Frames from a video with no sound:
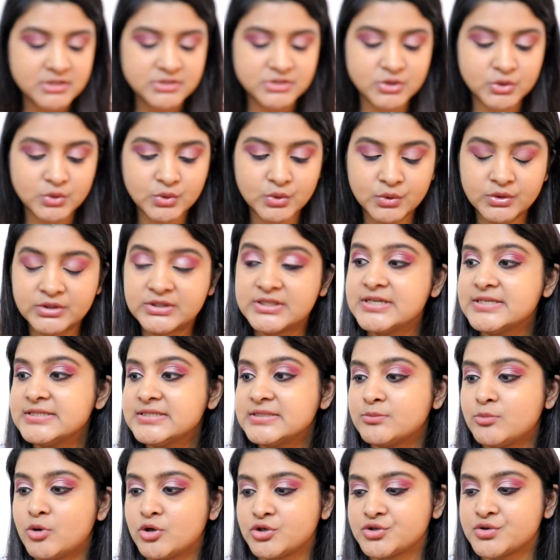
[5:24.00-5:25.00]
So
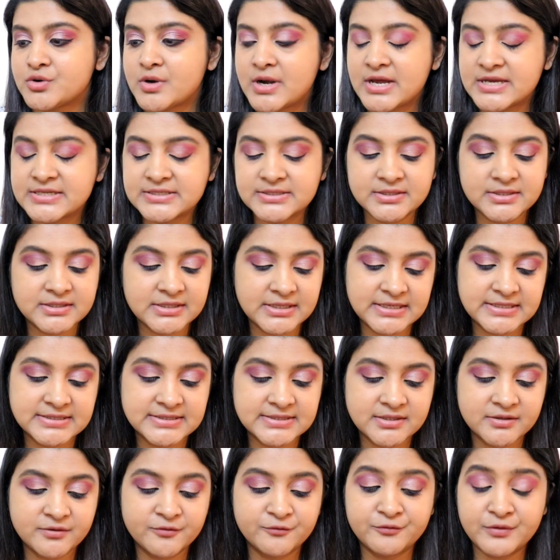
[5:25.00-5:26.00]
this moisturizer
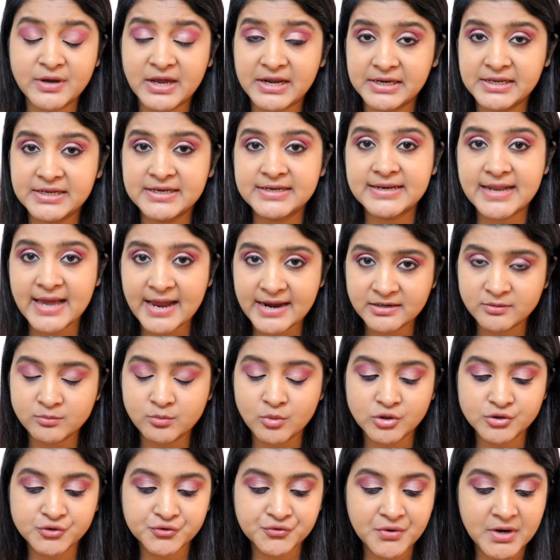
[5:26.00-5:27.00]
is a very light
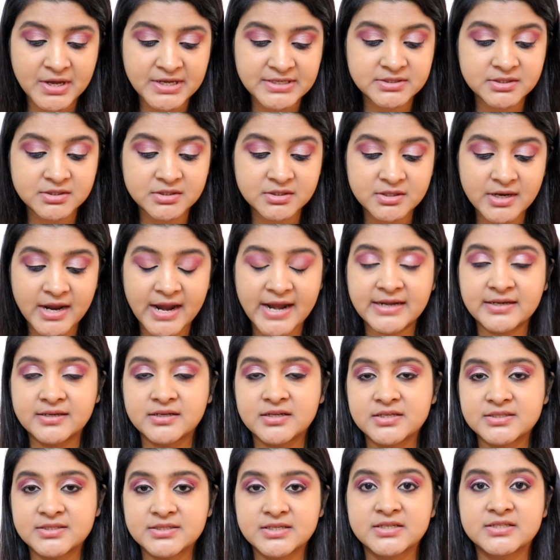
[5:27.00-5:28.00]
moisturizer,
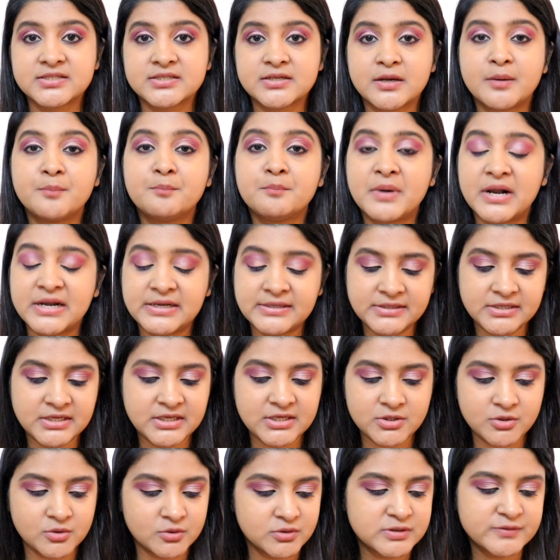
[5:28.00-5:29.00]
and this is a
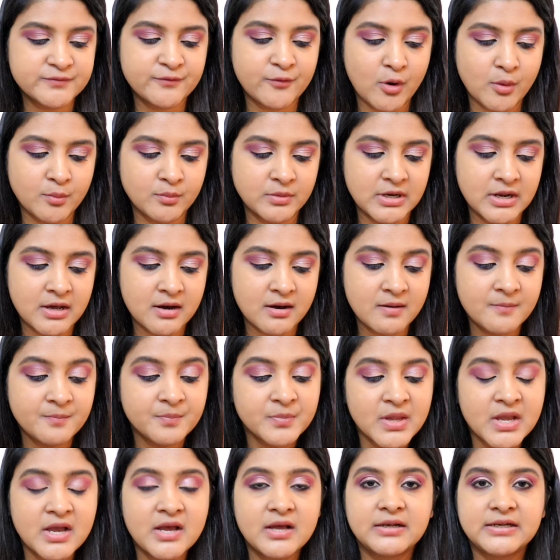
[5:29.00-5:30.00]
multi-use formula,
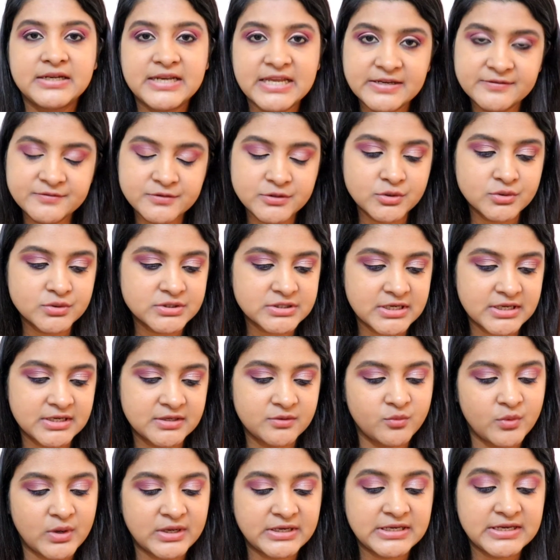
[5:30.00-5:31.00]
leaves your
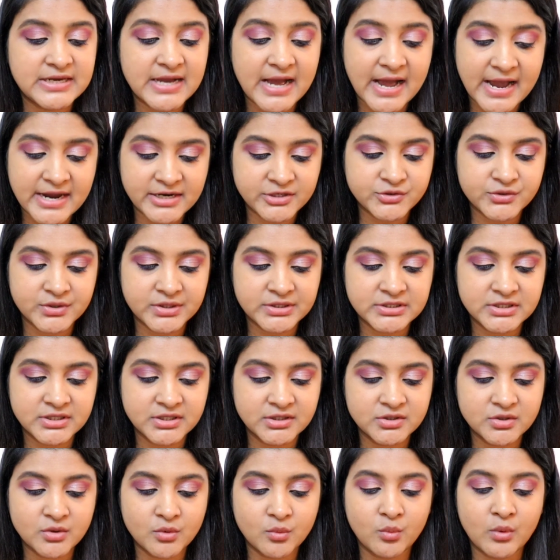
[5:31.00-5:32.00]
skin very
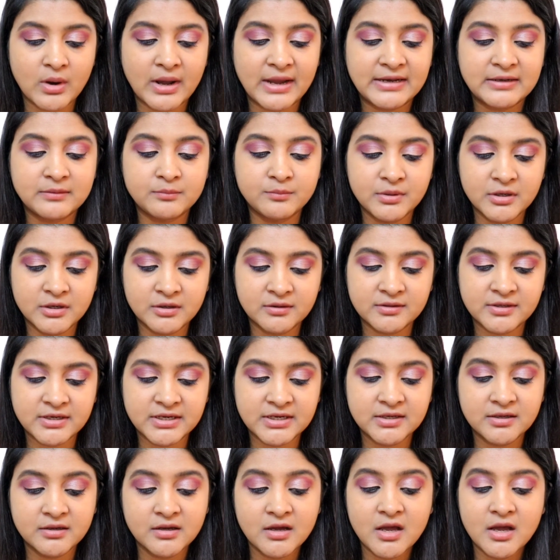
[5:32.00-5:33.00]
hydrated while
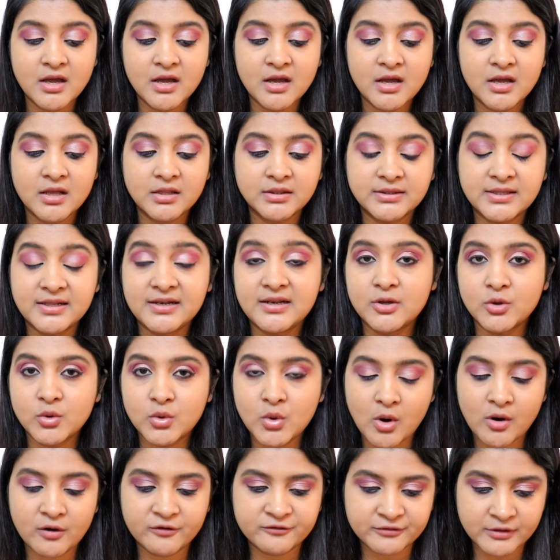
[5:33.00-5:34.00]
blurring the
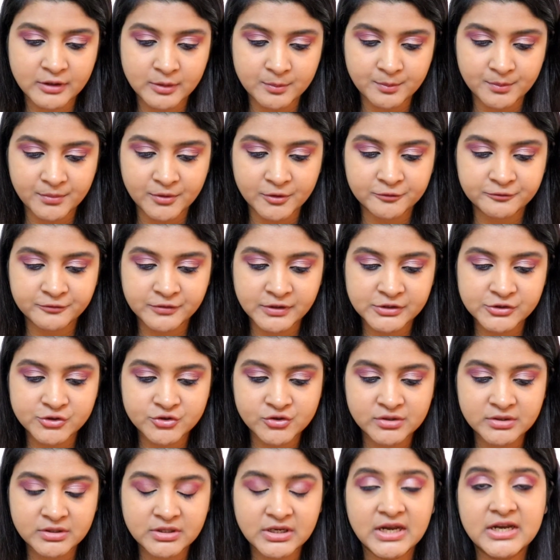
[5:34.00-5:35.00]
look of
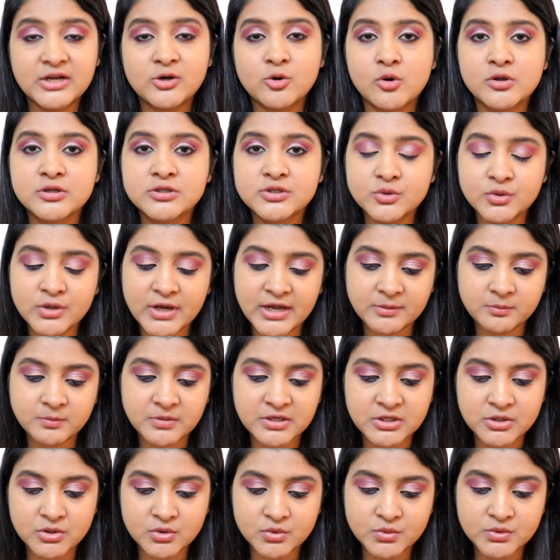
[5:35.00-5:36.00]
imperfection. It also can
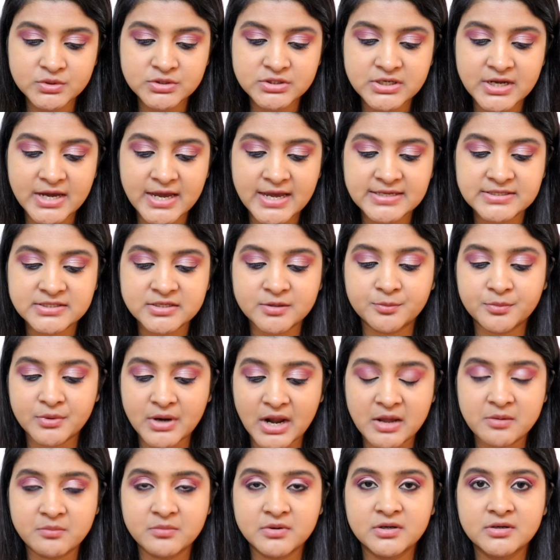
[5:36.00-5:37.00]
be used as a
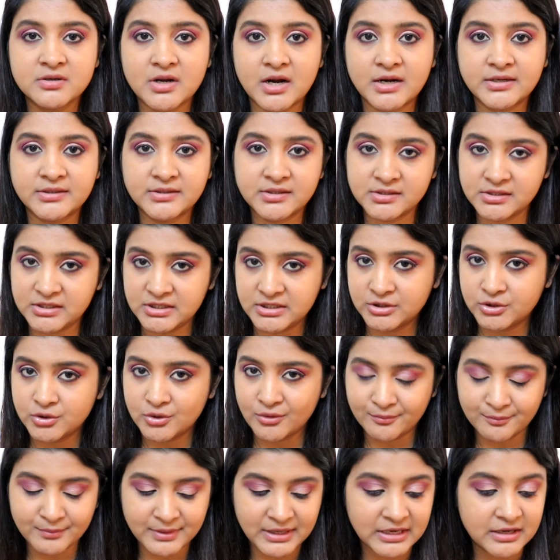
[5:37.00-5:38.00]
primer underneath
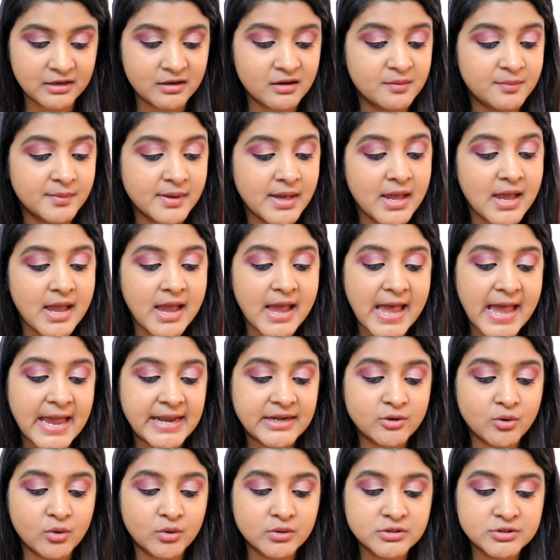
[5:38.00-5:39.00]
your makeup,
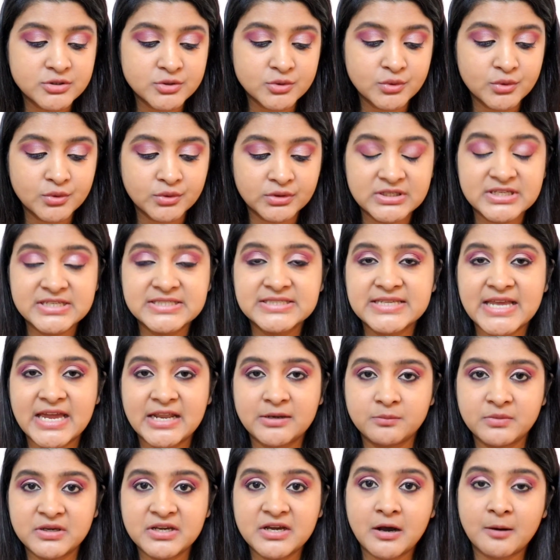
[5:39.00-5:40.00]
and also this
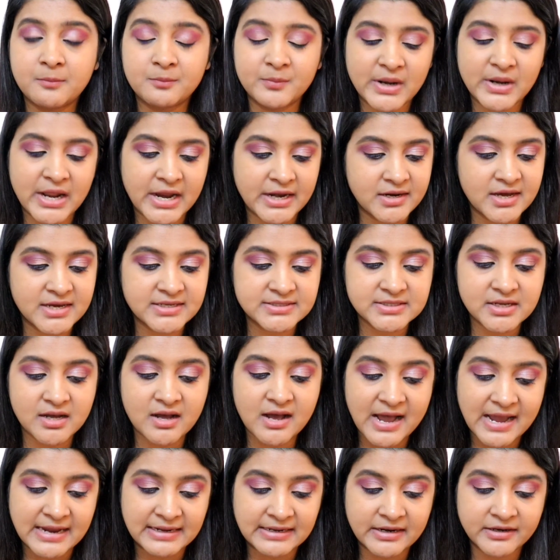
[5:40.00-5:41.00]
can be applied as a
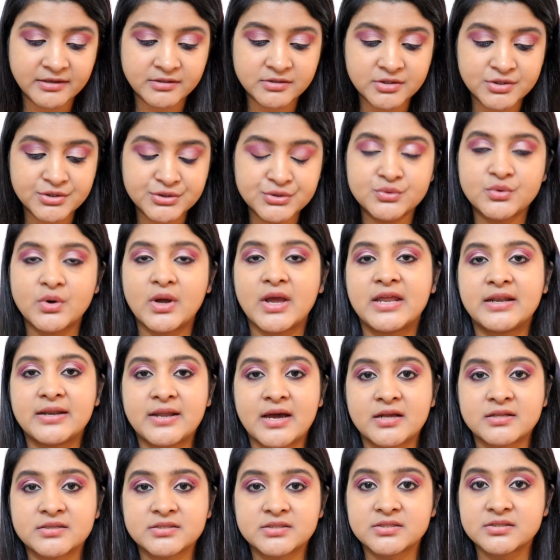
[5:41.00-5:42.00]
highlighter to
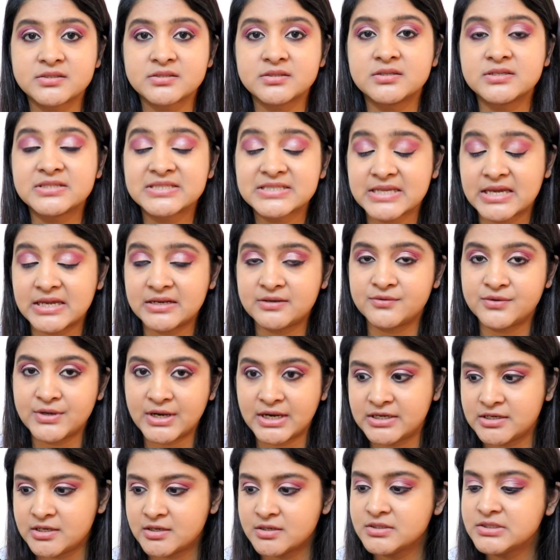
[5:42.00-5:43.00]
enhance the skin
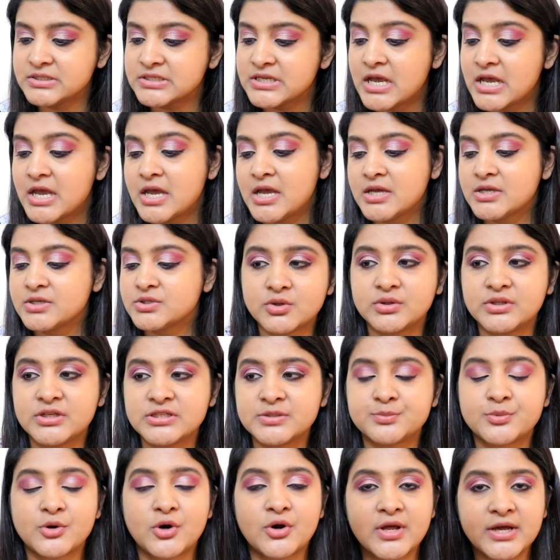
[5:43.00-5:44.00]
radiance. So
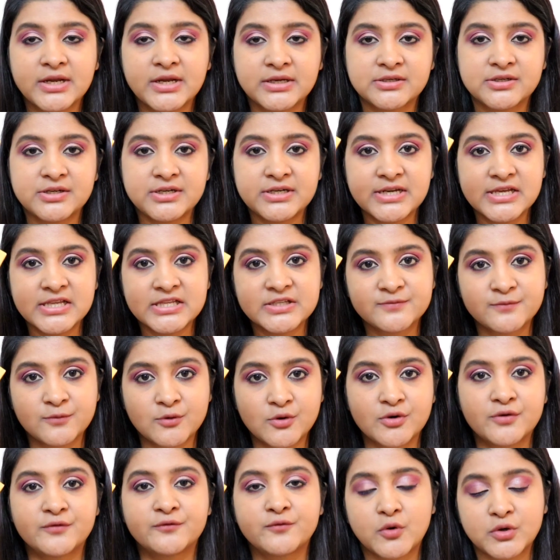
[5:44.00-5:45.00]
this product retails
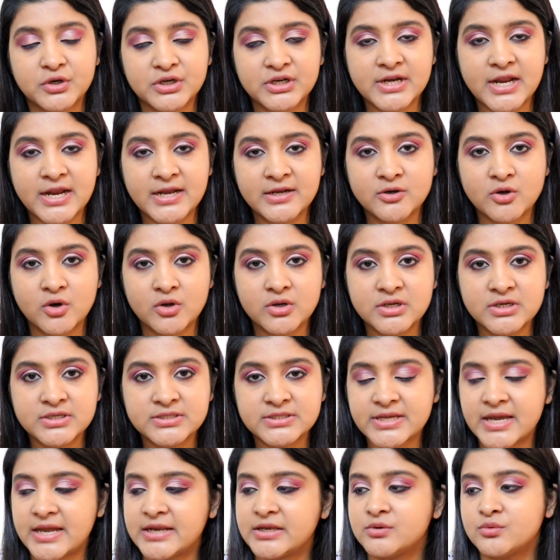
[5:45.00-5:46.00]
for
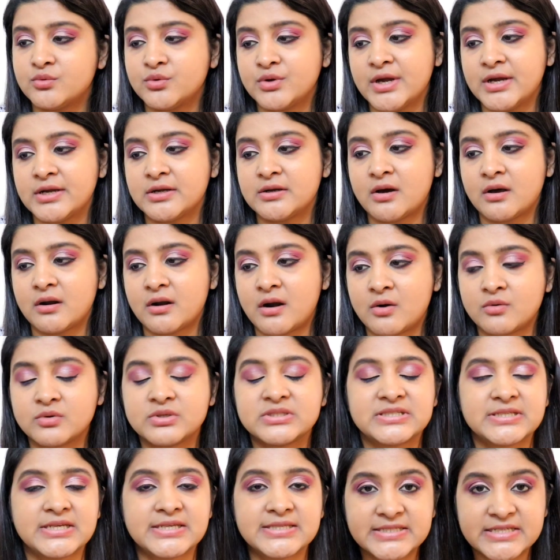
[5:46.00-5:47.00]
$49 and you get
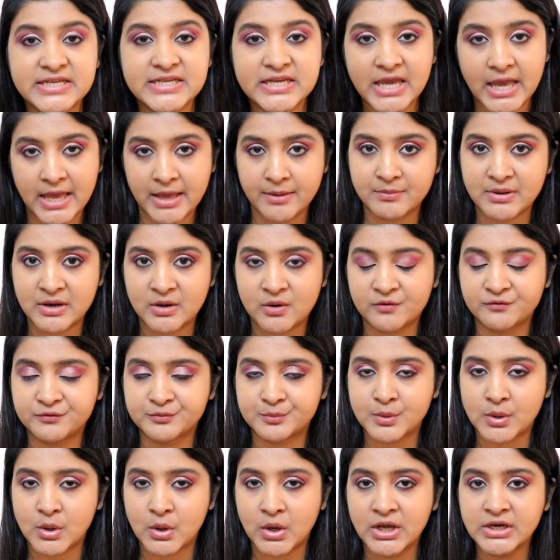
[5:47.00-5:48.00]
around 60 ml
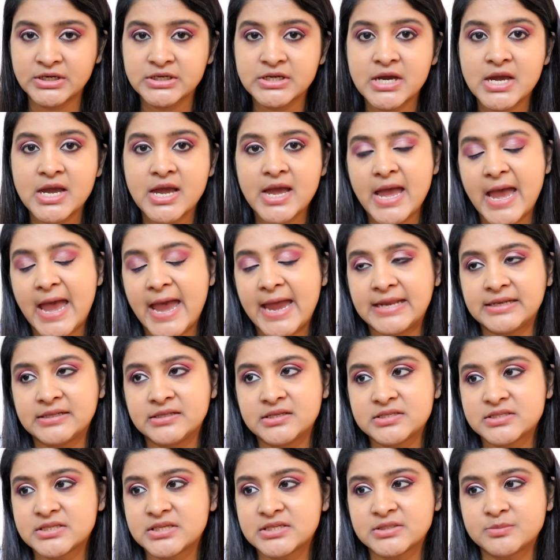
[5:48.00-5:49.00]
of product,
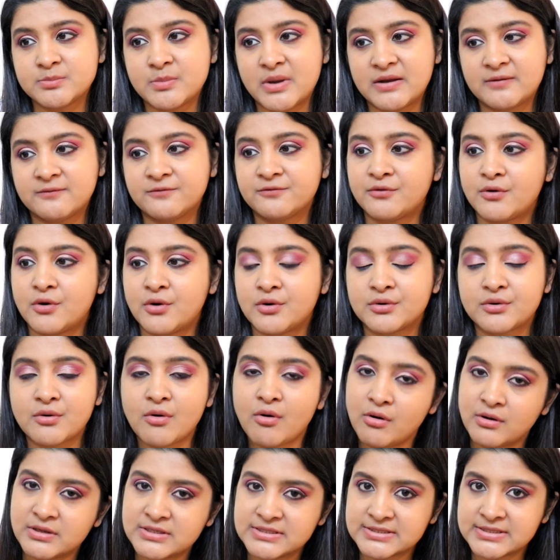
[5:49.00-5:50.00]
and this is meant for
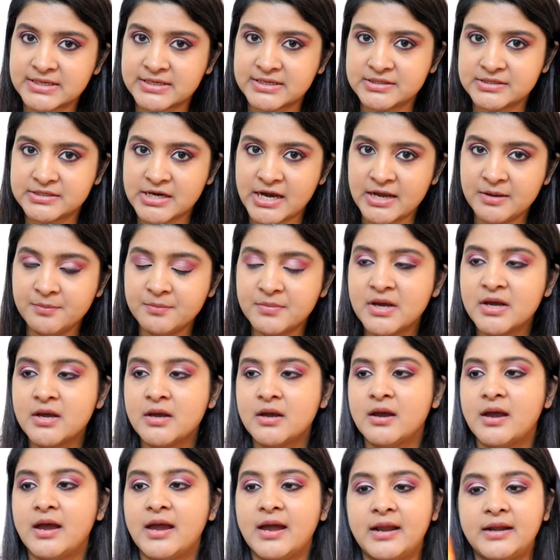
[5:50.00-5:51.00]
all skin type.
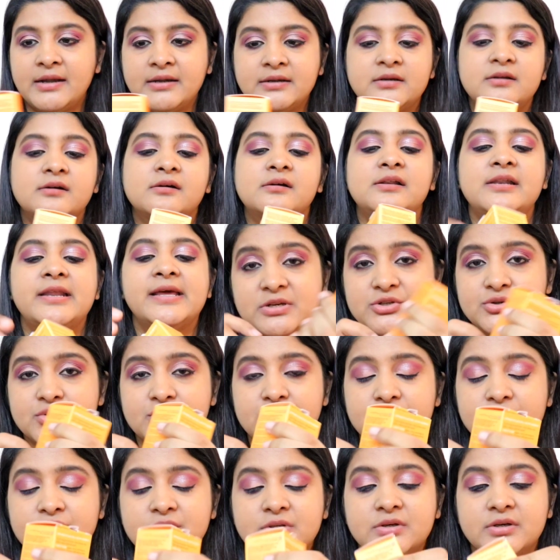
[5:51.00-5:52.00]
And let me show
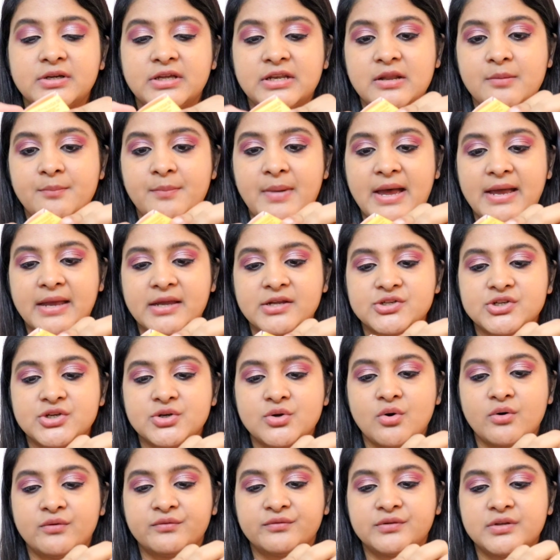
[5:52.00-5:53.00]
you the inner
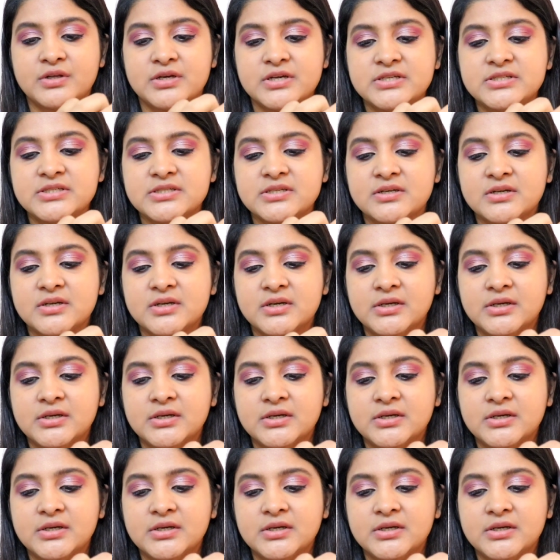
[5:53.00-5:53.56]
packaging of this.